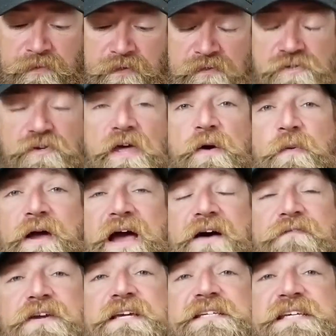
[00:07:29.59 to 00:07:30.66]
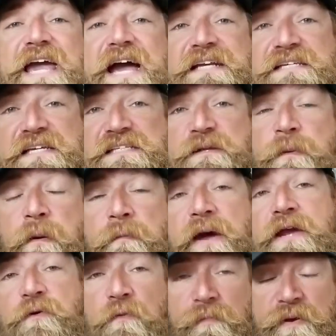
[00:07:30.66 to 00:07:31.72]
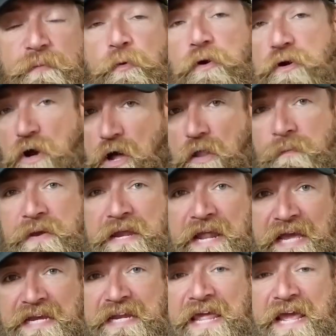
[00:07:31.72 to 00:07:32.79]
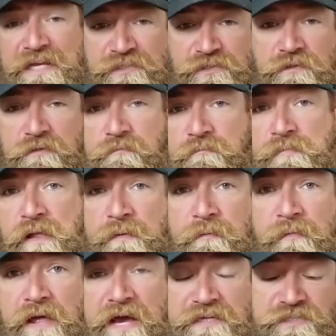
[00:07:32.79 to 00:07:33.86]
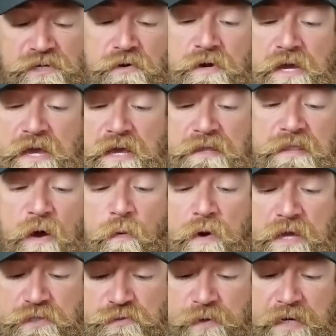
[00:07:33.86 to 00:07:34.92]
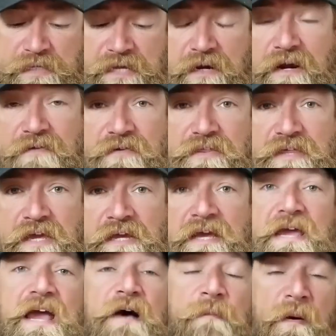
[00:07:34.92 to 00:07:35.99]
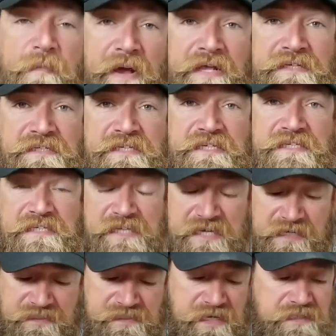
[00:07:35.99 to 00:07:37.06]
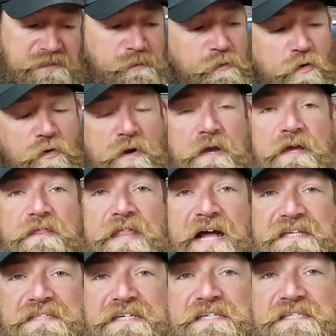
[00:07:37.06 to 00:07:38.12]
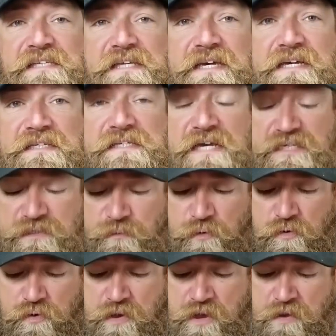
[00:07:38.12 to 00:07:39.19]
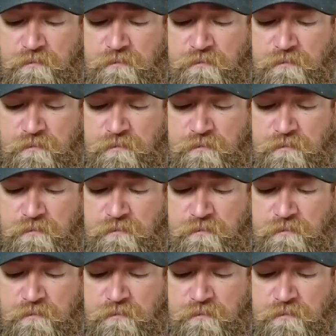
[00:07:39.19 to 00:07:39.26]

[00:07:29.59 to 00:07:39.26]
So that way I have easy access to my mic when people are calling me and I can answer and blah, blah, blah. So that way it's right there, everything. My pen's easily accessible. That's easily accessible.